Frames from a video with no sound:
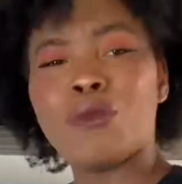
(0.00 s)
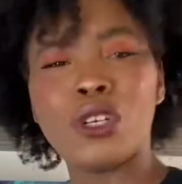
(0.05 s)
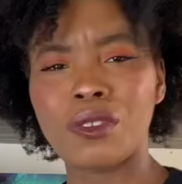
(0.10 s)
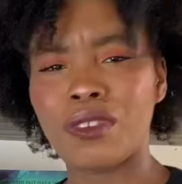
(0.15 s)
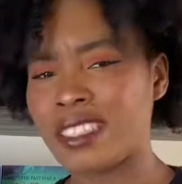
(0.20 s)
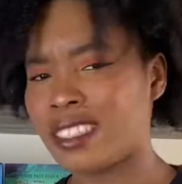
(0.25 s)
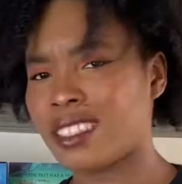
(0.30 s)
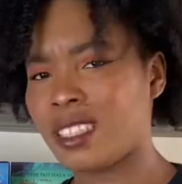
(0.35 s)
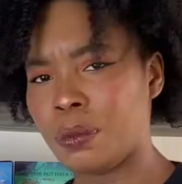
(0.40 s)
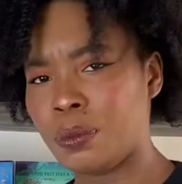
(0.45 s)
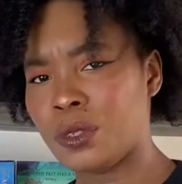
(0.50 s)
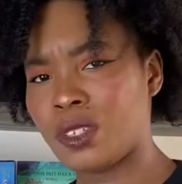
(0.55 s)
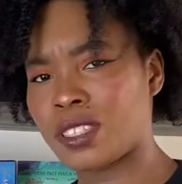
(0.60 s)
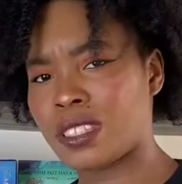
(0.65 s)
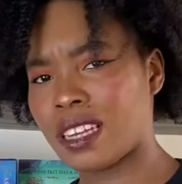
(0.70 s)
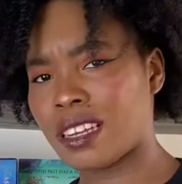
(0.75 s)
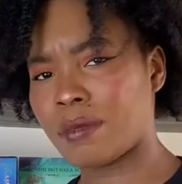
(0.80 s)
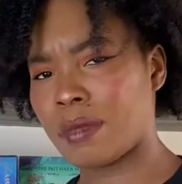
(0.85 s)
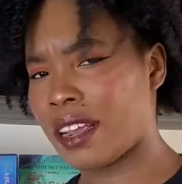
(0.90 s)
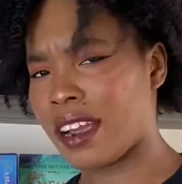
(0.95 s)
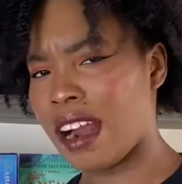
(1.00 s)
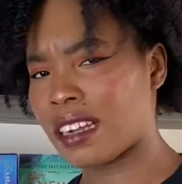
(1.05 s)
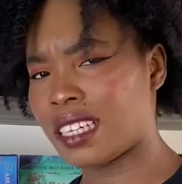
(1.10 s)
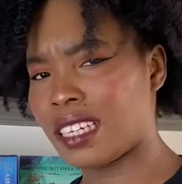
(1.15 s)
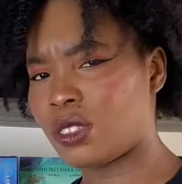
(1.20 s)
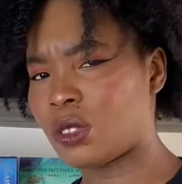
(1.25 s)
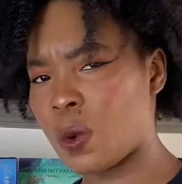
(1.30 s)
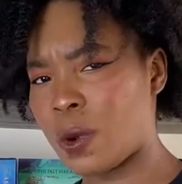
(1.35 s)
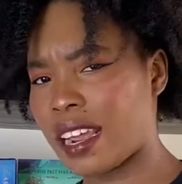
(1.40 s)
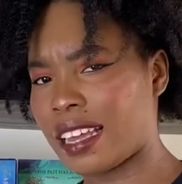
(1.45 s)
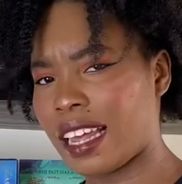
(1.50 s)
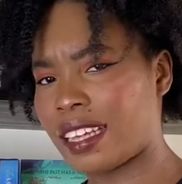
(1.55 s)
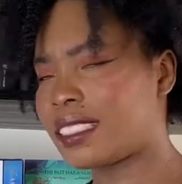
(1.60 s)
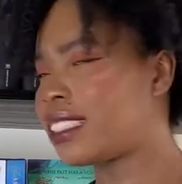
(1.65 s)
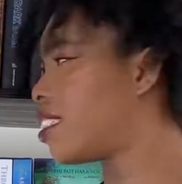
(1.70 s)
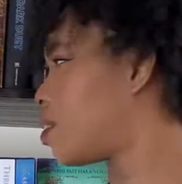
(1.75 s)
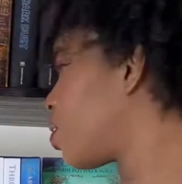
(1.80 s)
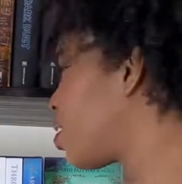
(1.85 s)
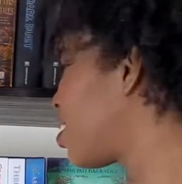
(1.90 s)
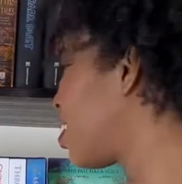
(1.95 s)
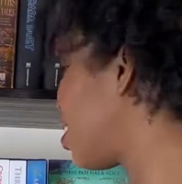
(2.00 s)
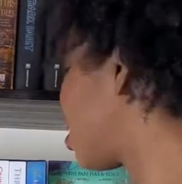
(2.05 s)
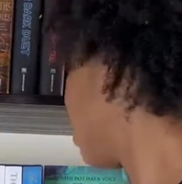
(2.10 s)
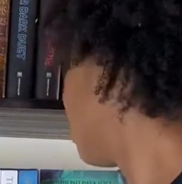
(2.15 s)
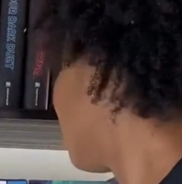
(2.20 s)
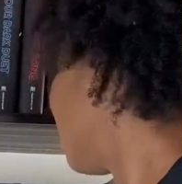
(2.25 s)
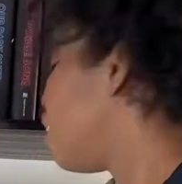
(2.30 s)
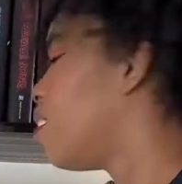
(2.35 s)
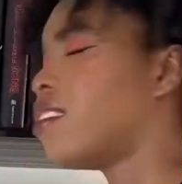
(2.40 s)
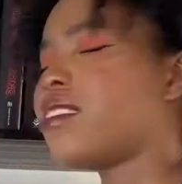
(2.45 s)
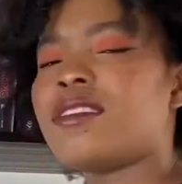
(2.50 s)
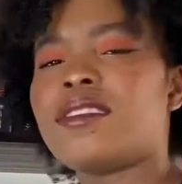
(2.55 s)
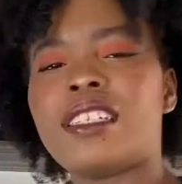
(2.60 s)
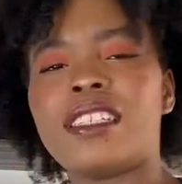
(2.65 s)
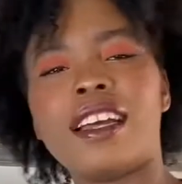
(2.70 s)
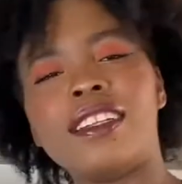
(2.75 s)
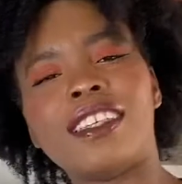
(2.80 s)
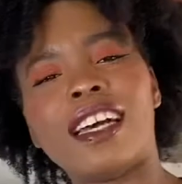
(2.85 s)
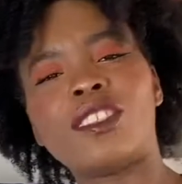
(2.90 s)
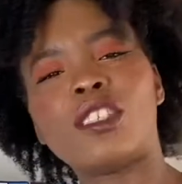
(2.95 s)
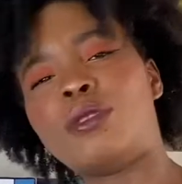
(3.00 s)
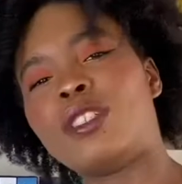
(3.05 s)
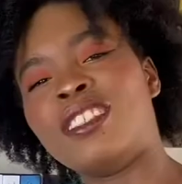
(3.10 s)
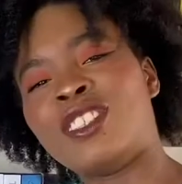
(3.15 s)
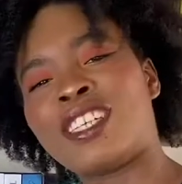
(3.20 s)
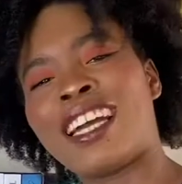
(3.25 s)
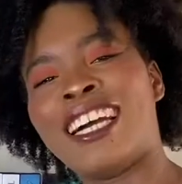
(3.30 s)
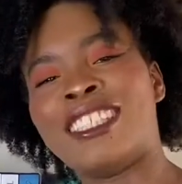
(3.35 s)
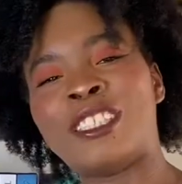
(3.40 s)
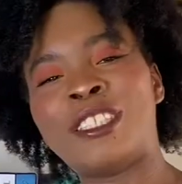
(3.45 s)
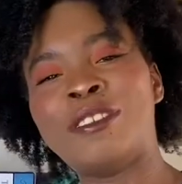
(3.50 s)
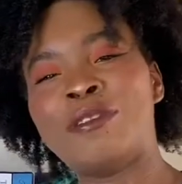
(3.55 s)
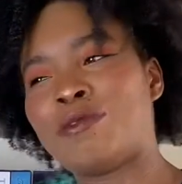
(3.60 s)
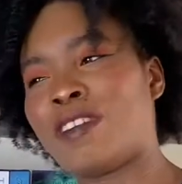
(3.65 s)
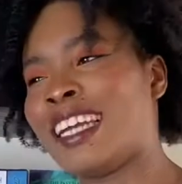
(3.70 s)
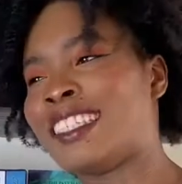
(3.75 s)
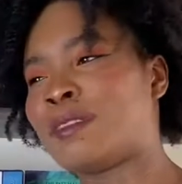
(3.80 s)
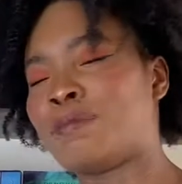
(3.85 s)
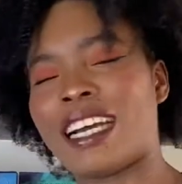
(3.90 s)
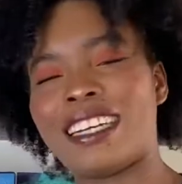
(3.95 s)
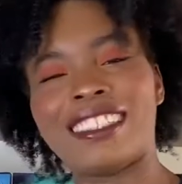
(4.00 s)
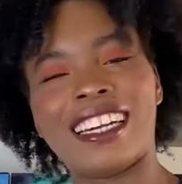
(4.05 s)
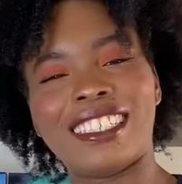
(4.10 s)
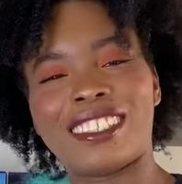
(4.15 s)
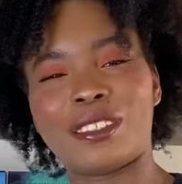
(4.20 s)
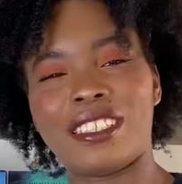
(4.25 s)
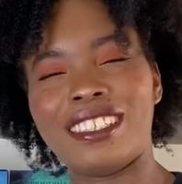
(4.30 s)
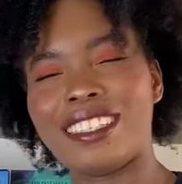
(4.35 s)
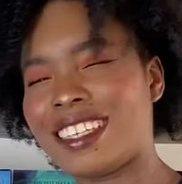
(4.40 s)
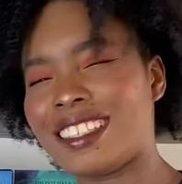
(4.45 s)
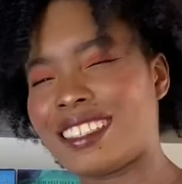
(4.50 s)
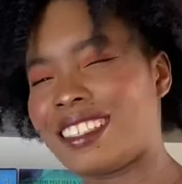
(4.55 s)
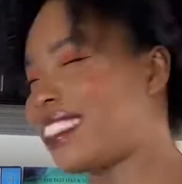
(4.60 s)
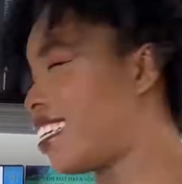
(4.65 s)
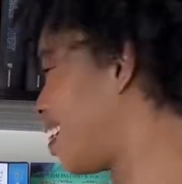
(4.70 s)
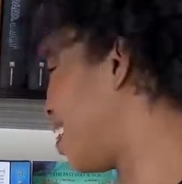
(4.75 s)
fantasy books, like main characters don't wear glasses because like the assumption is you can't fight bad guys in glasses, I guess.